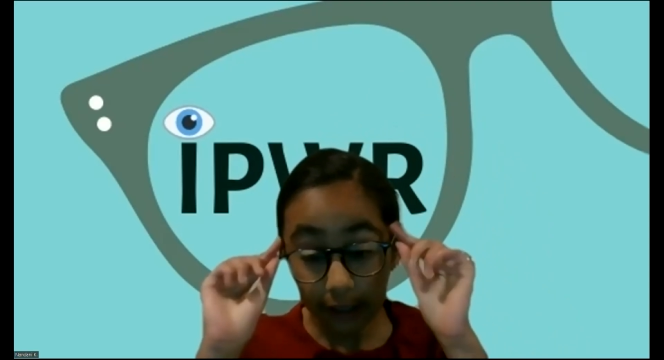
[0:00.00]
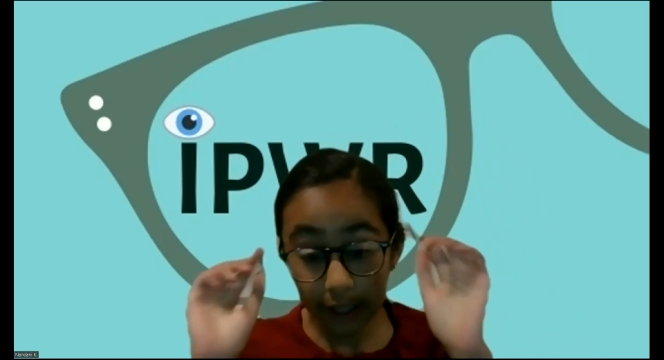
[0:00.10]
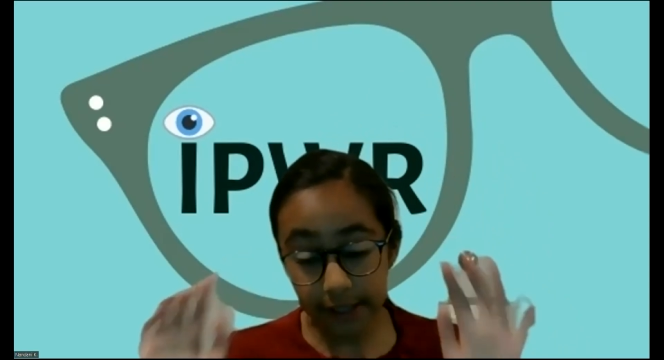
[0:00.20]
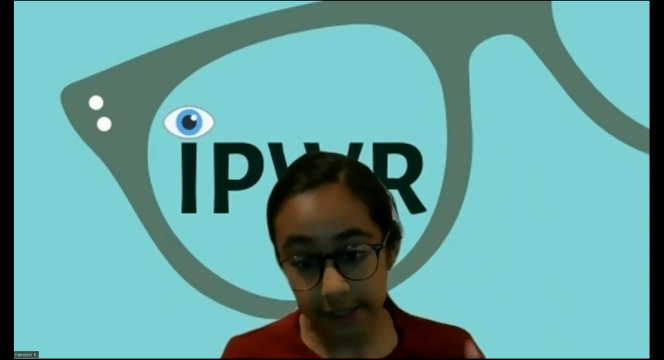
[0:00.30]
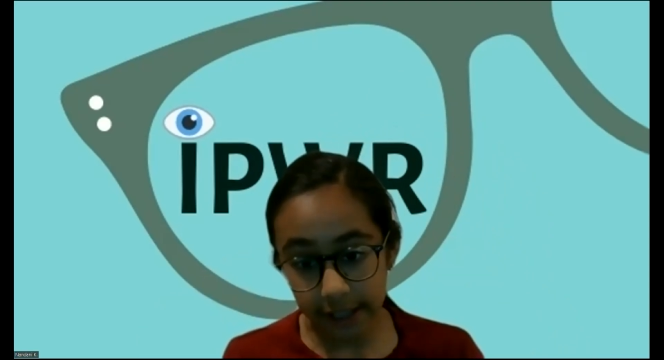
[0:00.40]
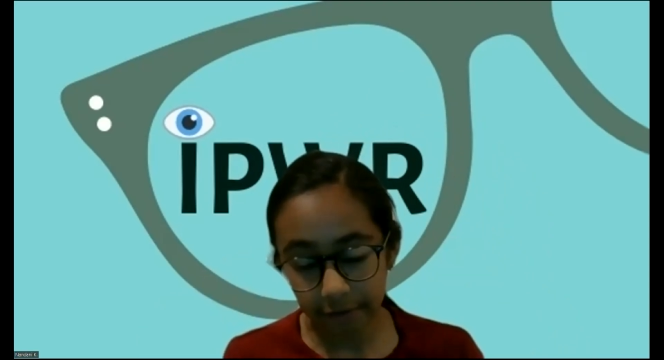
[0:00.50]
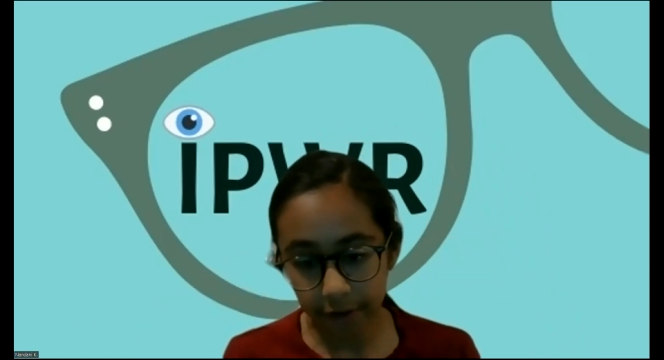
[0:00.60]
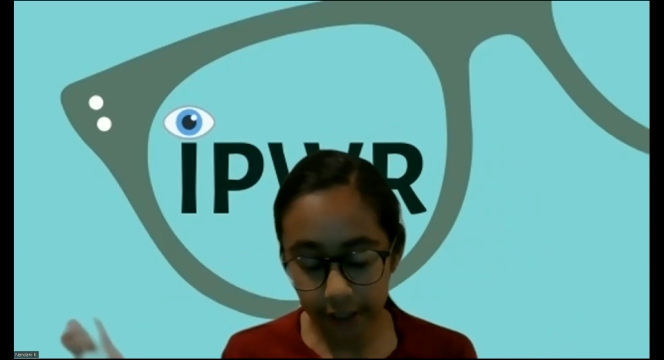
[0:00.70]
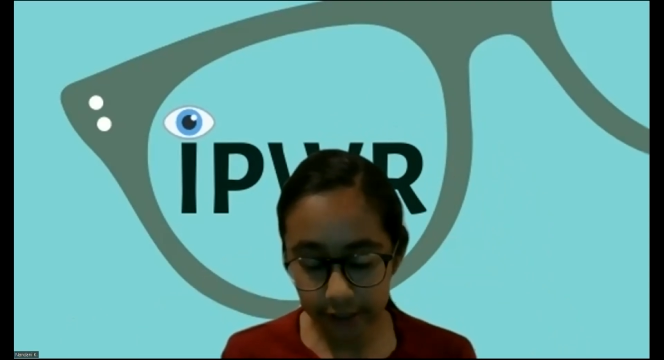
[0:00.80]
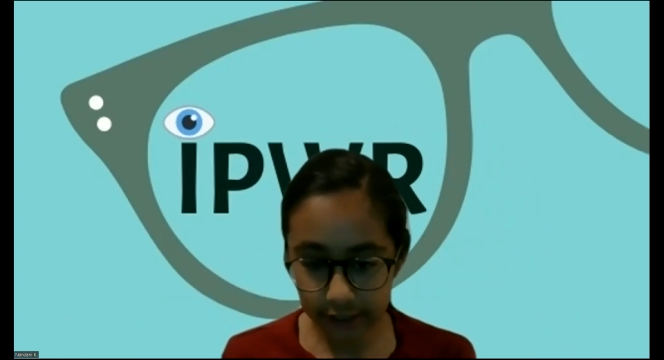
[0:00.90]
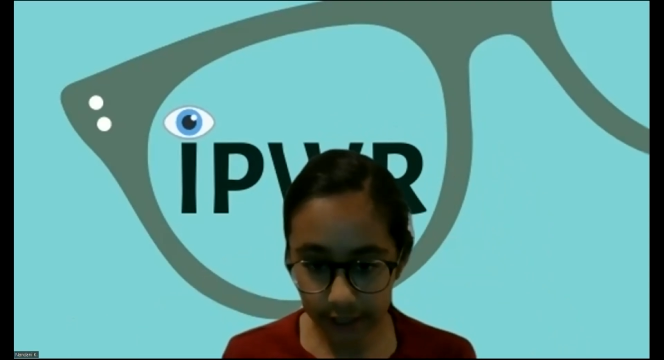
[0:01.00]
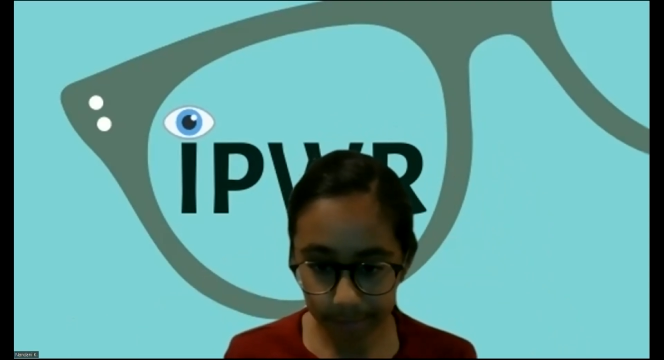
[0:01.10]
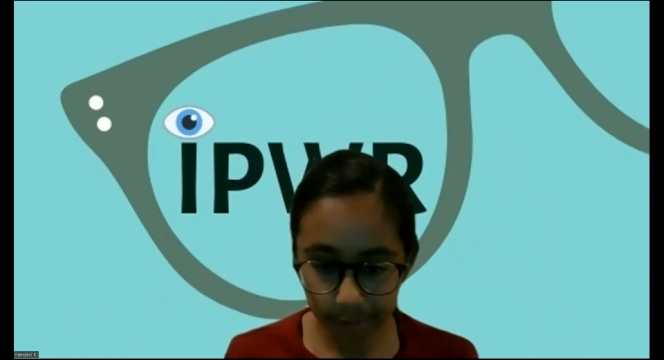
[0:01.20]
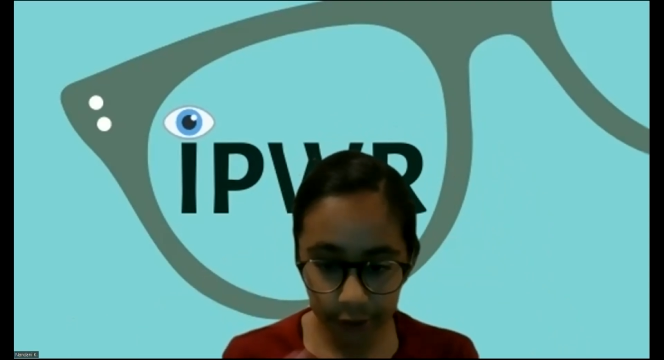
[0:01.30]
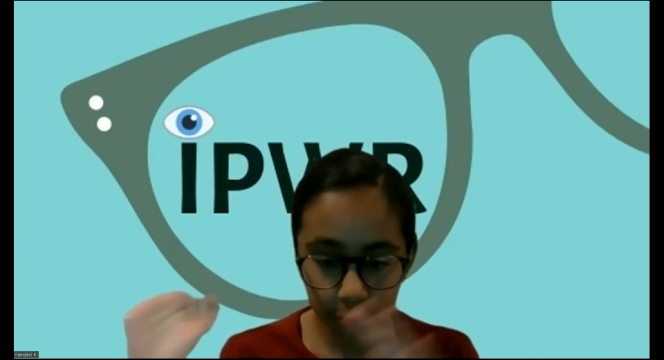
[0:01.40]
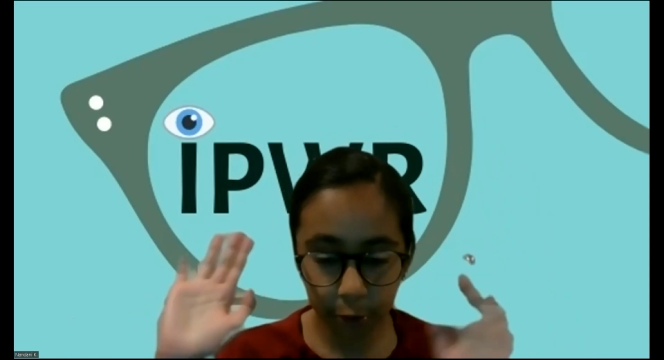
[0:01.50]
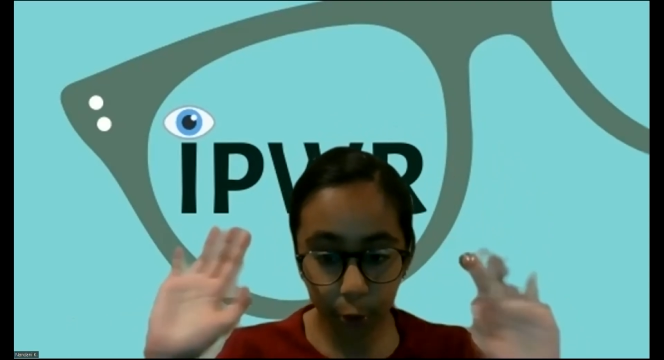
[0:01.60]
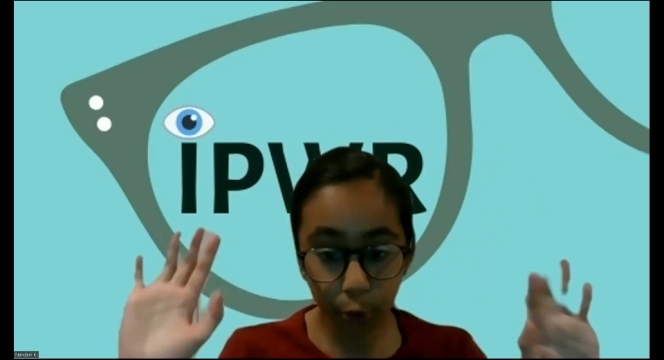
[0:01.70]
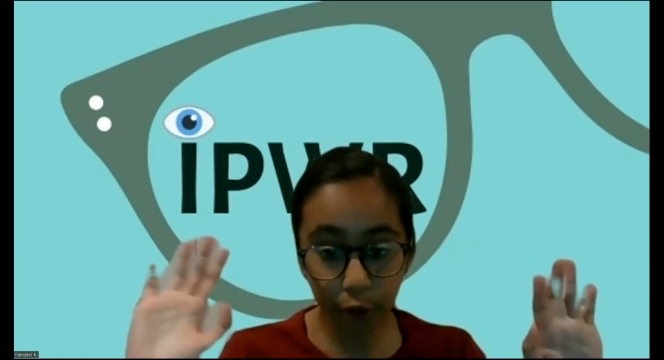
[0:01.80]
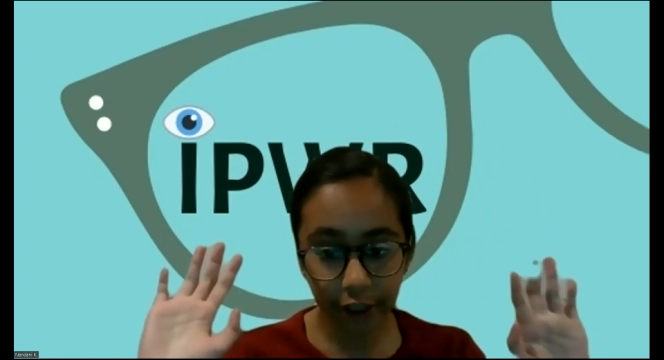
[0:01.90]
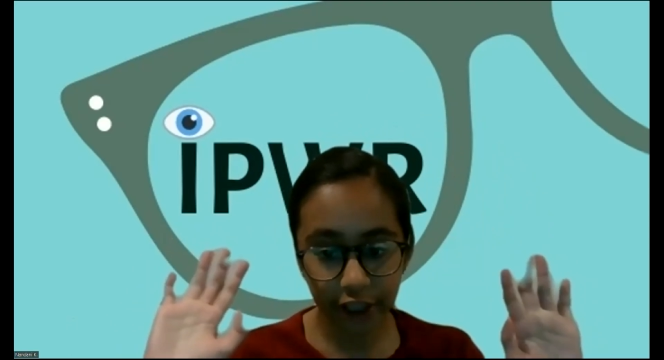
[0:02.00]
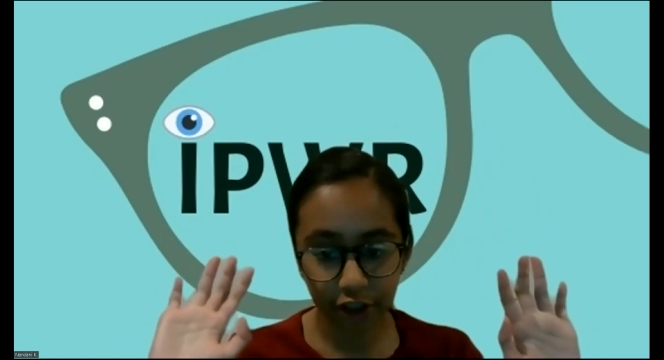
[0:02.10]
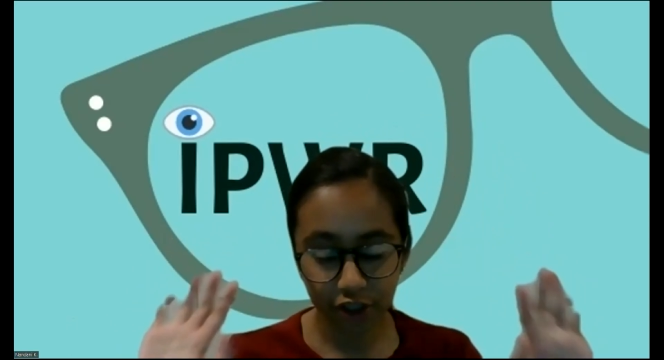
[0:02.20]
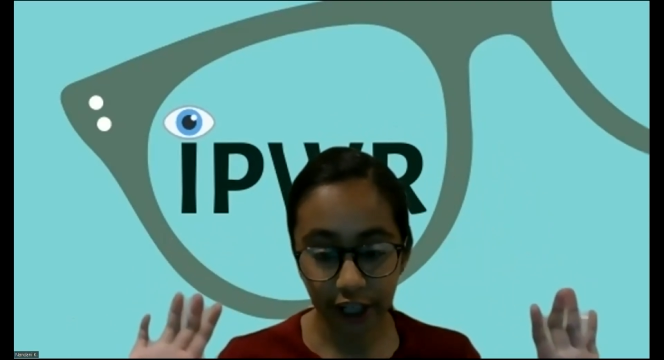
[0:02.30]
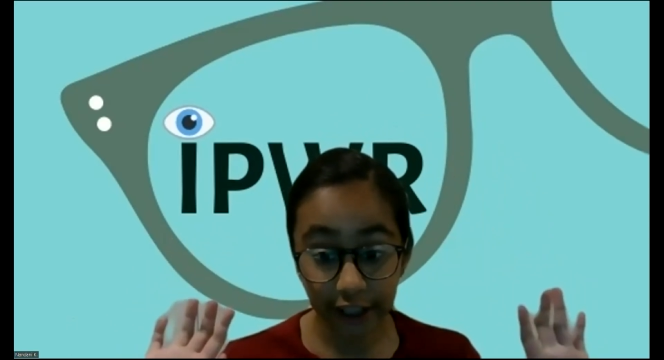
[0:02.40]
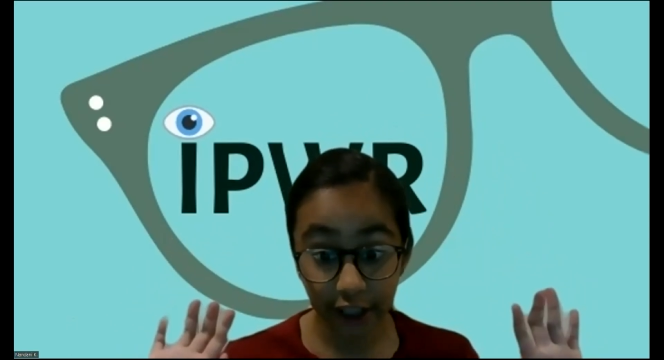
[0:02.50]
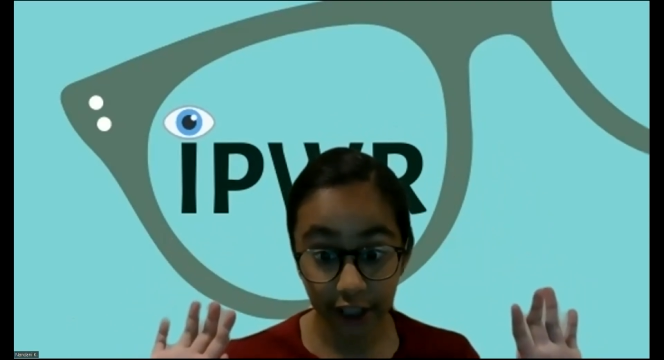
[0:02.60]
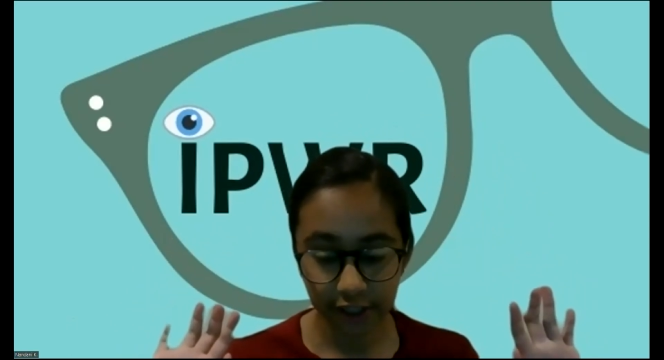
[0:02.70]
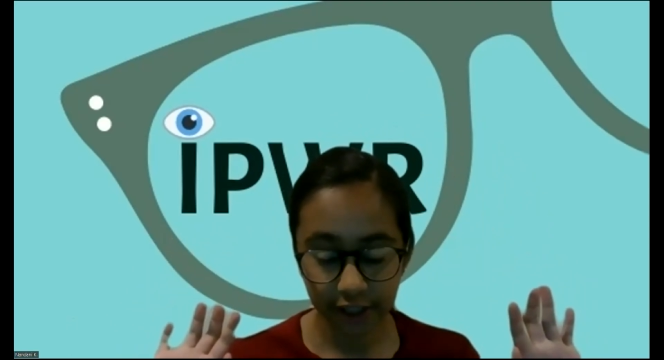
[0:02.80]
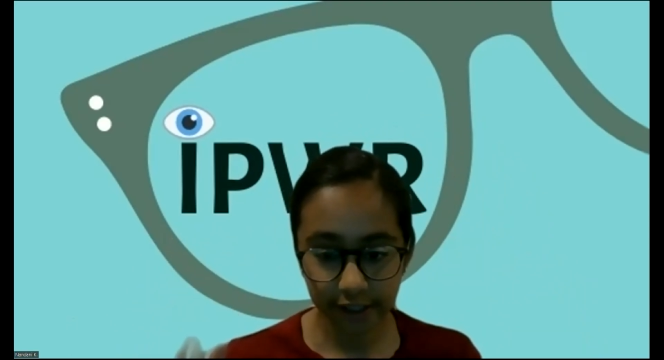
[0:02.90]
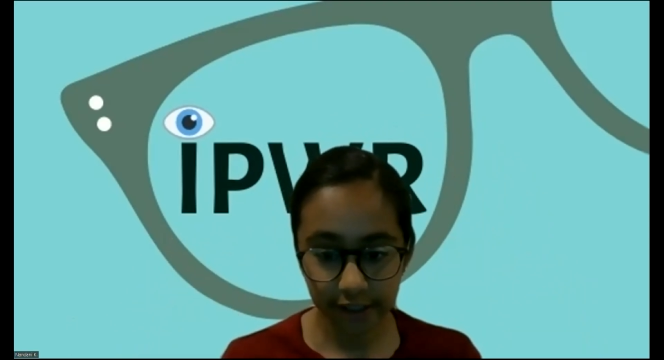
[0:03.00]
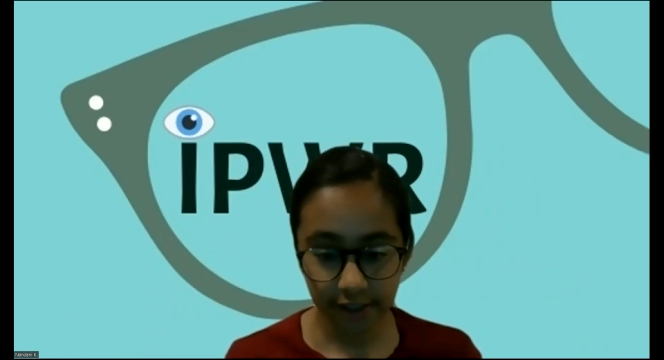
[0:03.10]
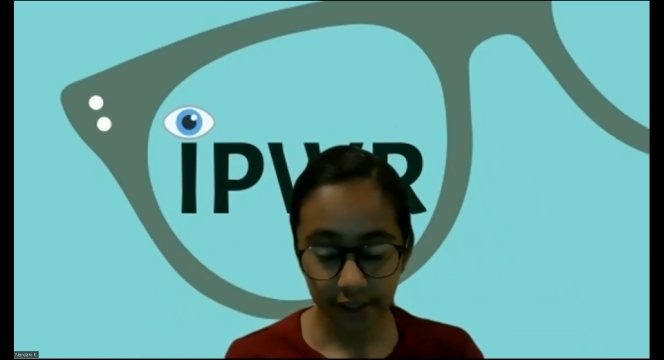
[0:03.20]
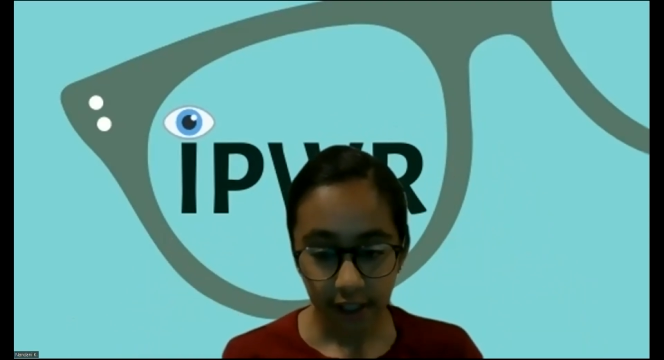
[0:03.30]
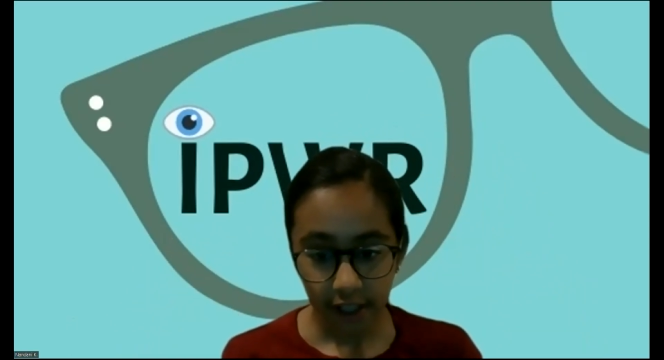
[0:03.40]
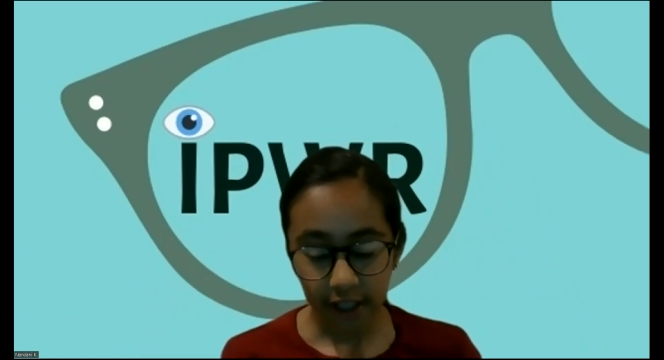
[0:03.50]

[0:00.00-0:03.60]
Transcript: Let's say, for example, you do the nearsightedness test.